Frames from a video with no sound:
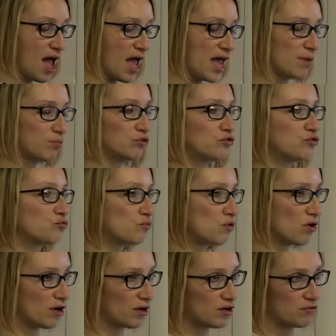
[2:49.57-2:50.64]
able to
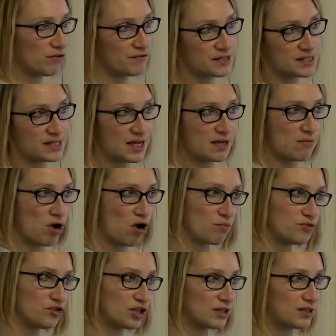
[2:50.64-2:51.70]
work with the same
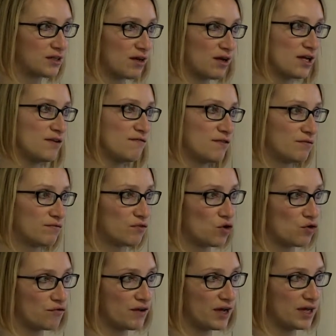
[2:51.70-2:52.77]
object, even
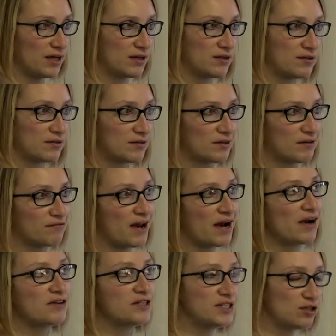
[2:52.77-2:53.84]
though their
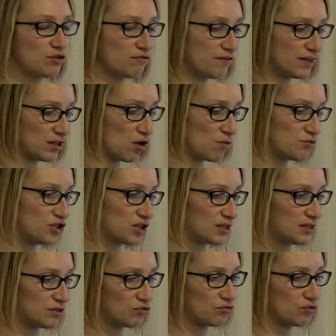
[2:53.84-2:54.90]
idea of that object
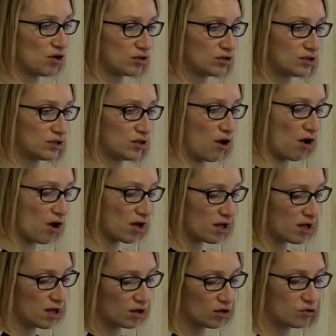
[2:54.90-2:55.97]
do not
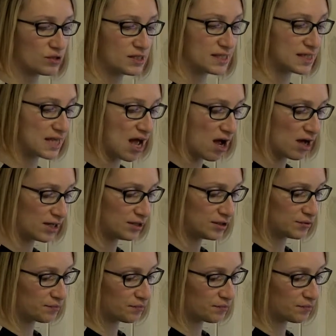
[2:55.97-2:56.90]
coincide.